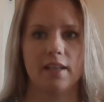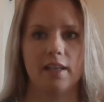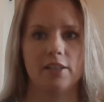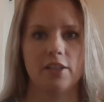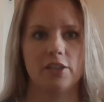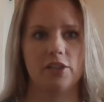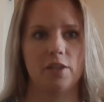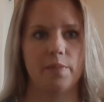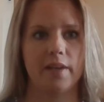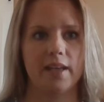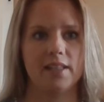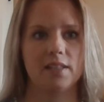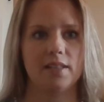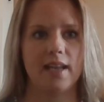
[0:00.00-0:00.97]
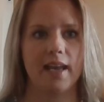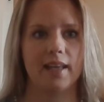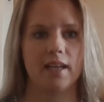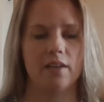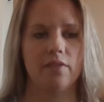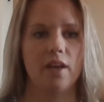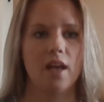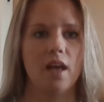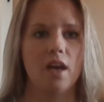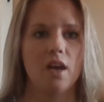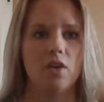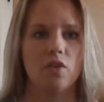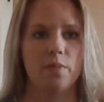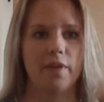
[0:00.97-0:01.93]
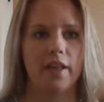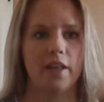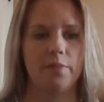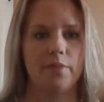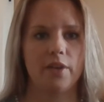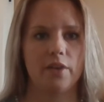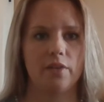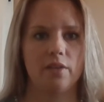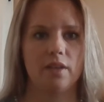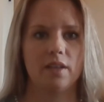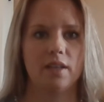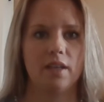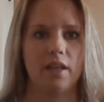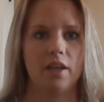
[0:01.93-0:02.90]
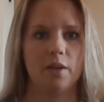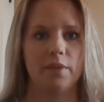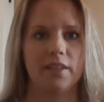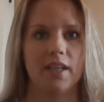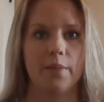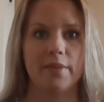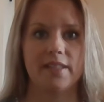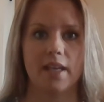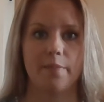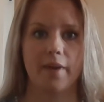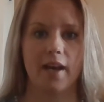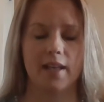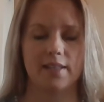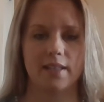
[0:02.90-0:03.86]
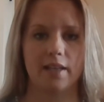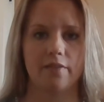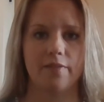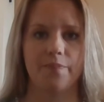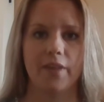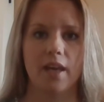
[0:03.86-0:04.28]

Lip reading: She's GBS negative, rubella immune, her blood type is A positive.